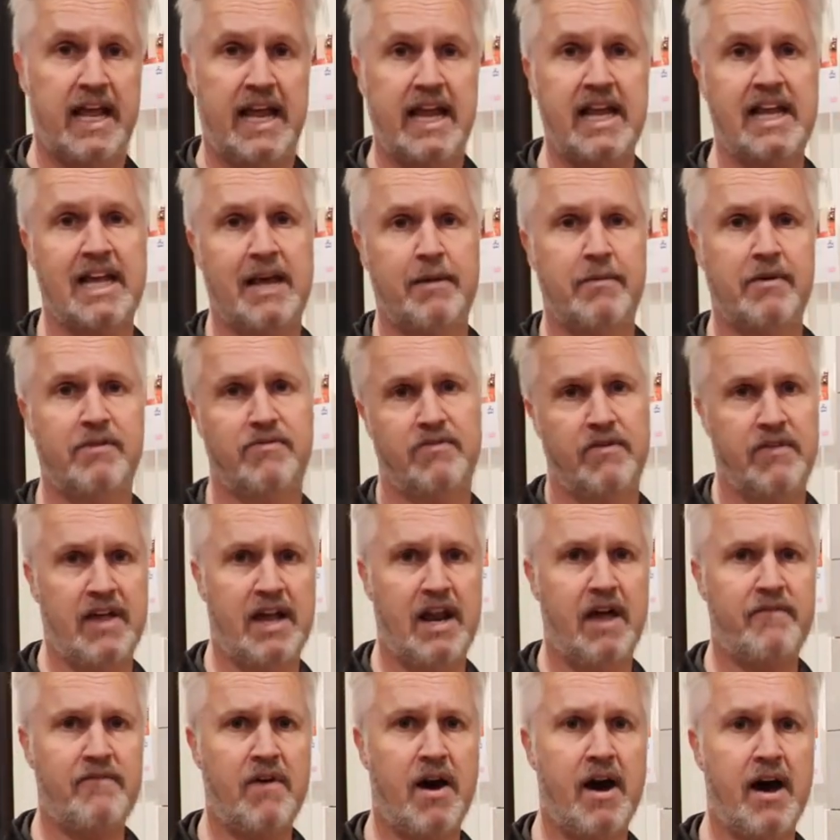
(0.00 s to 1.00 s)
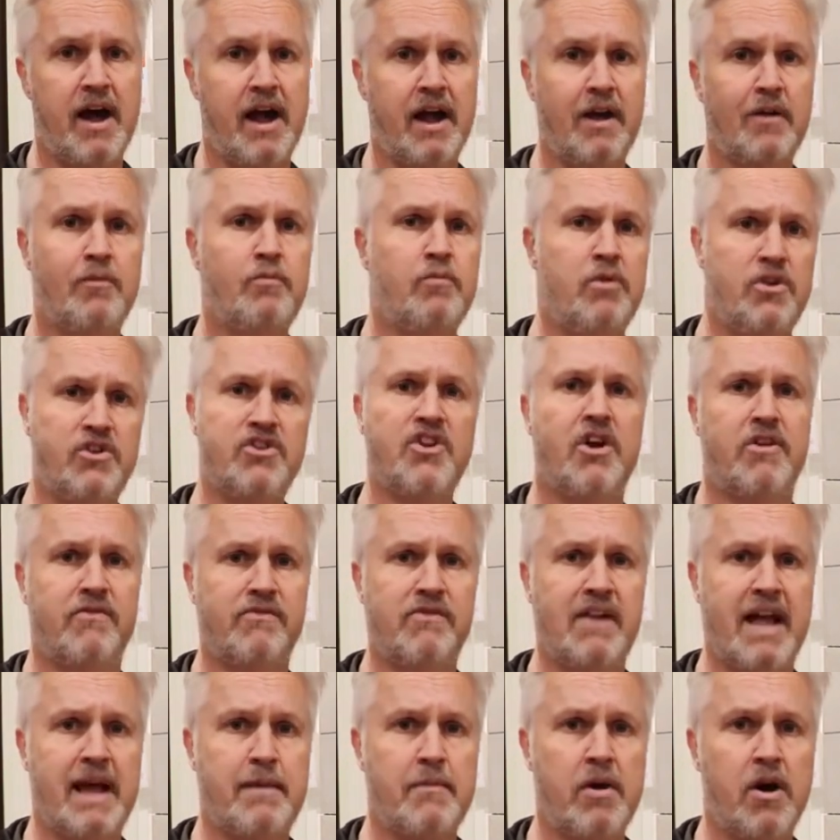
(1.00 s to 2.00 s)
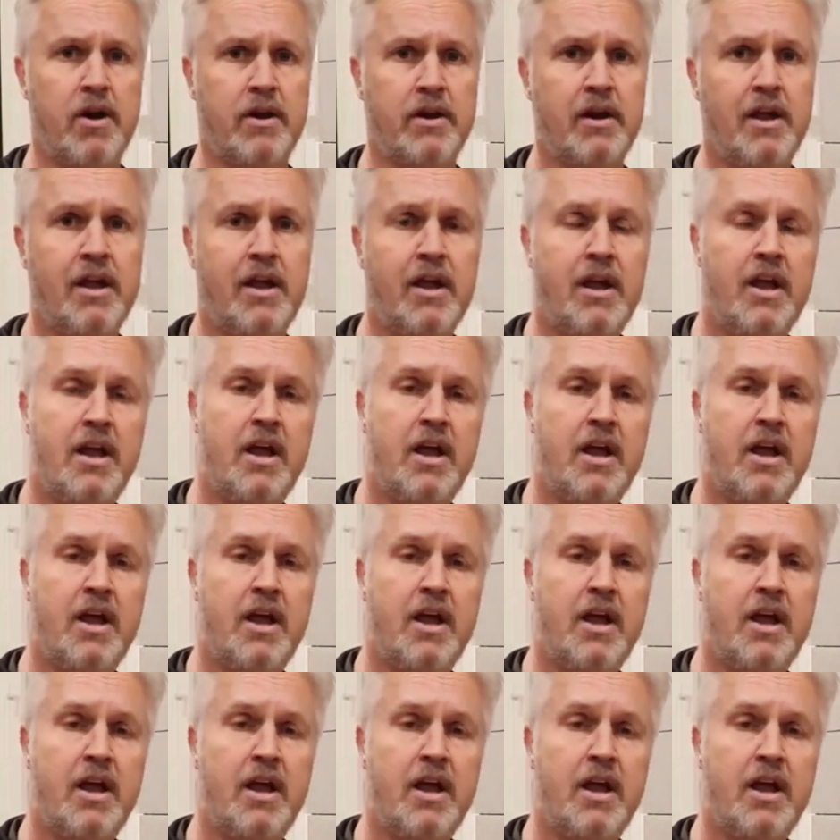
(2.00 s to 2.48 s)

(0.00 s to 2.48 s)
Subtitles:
heat coming from that fire with no flame on.